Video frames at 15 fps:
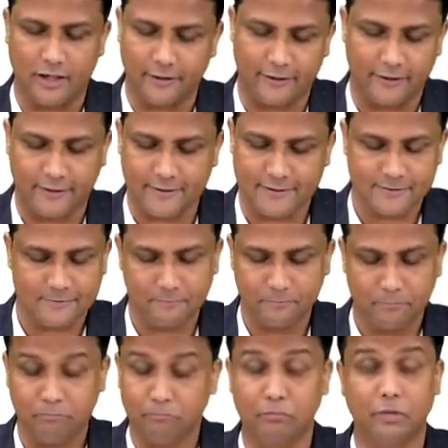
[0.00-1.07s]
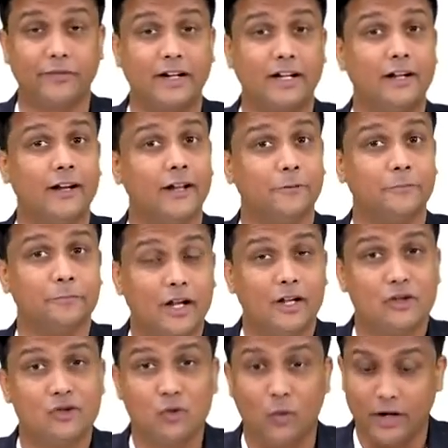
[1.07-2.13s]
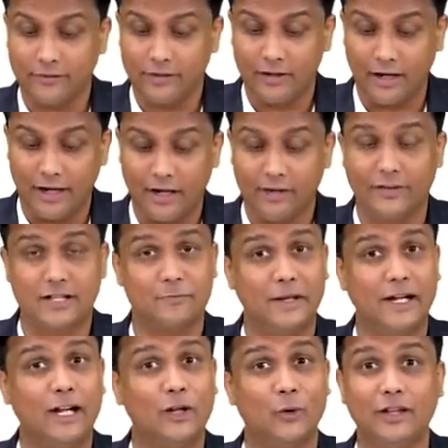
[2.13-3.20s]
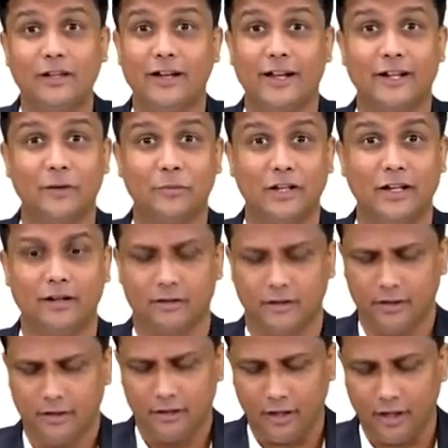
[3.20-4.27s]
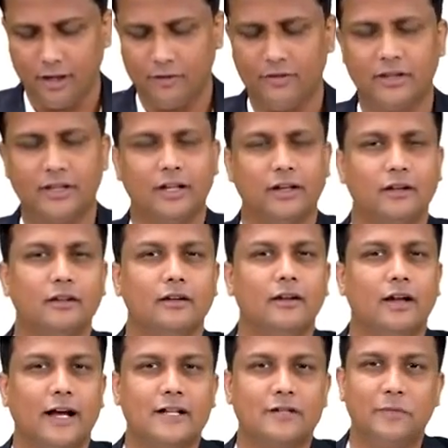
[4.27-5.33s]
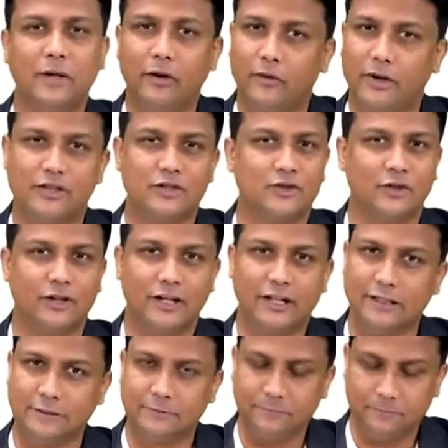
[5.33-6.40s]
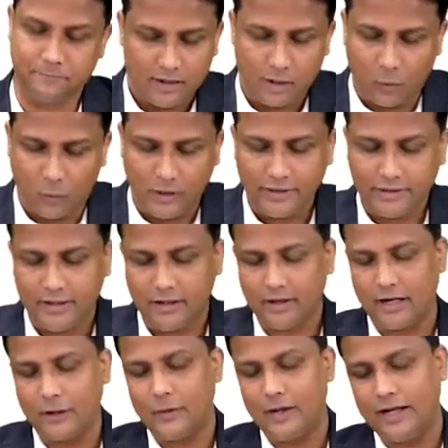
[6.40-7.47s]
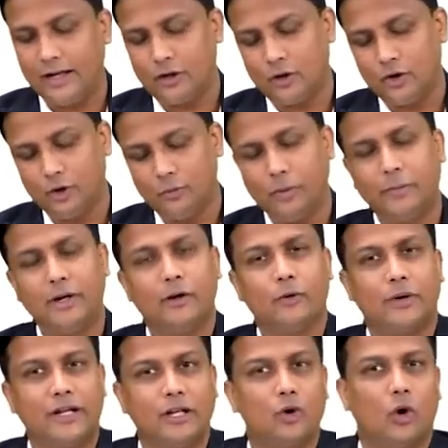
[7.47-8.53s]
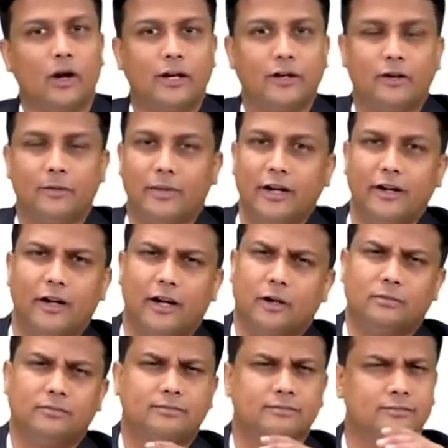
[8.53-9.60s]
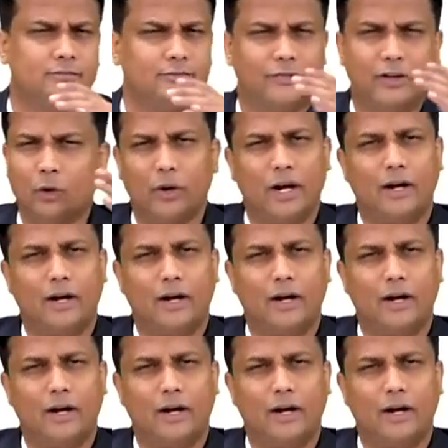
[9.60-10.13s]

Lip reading: artery, guys. Perfectly done. So whatever I have explained you in the diagram there, everything has been registered here. Now one thing I would like you people to recall in your mind now, we don't